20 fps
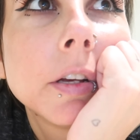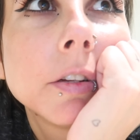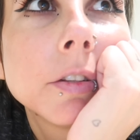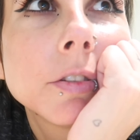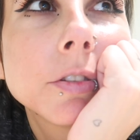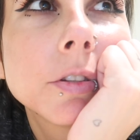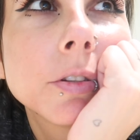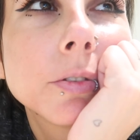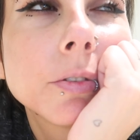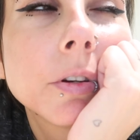
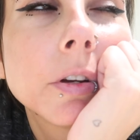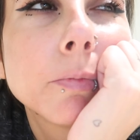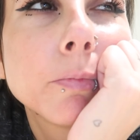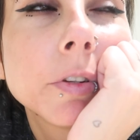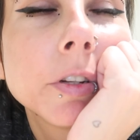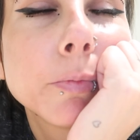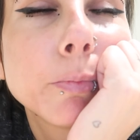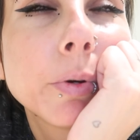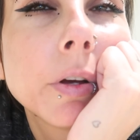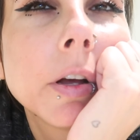So I'm
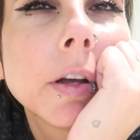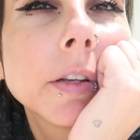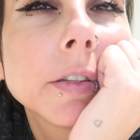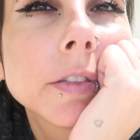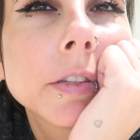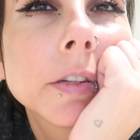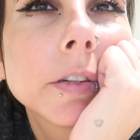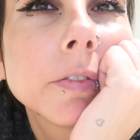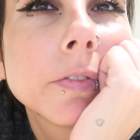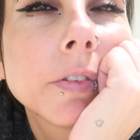not
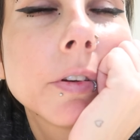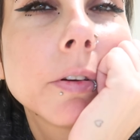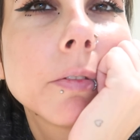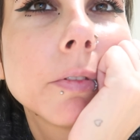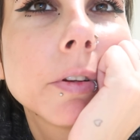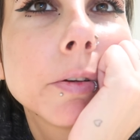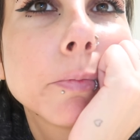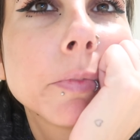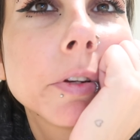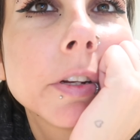positive
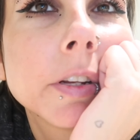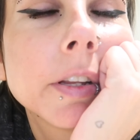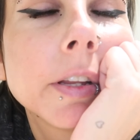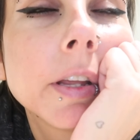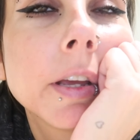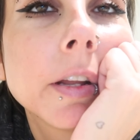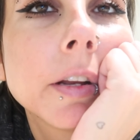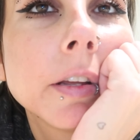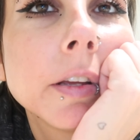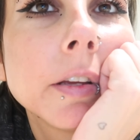when I'm gonna
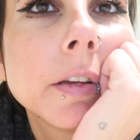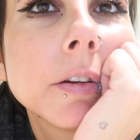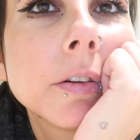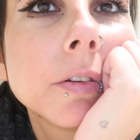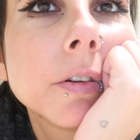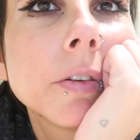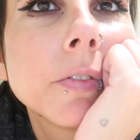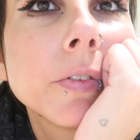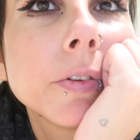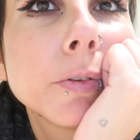get it
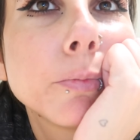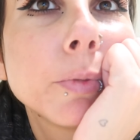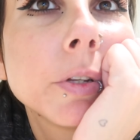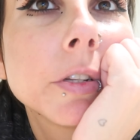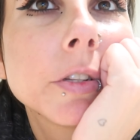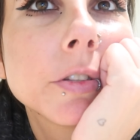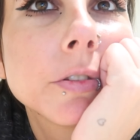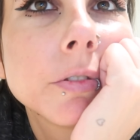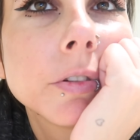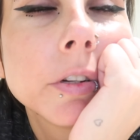or if it'll be
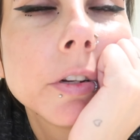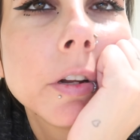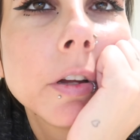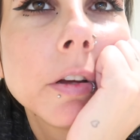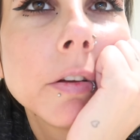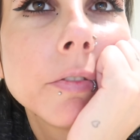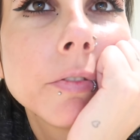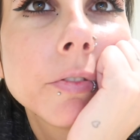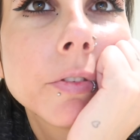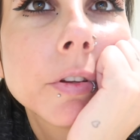soon
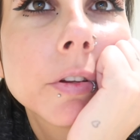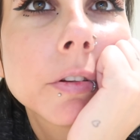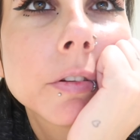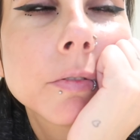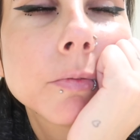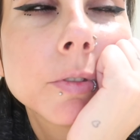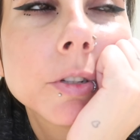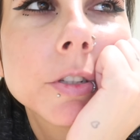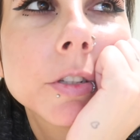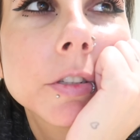enough,
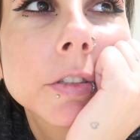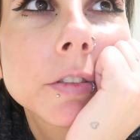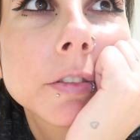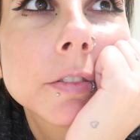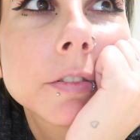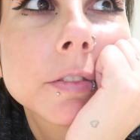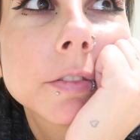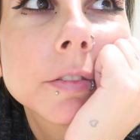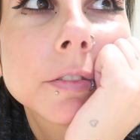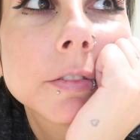which
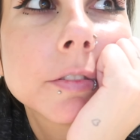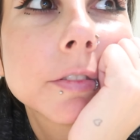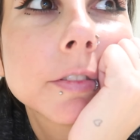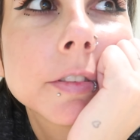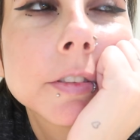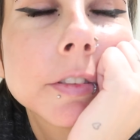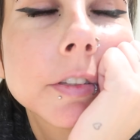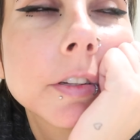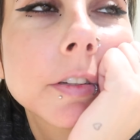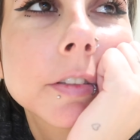
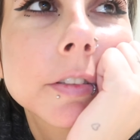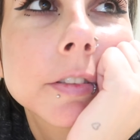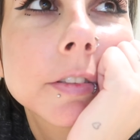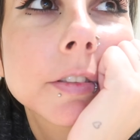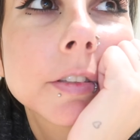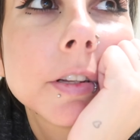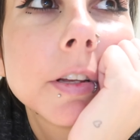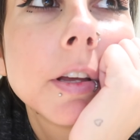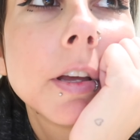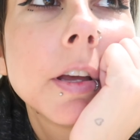sucks.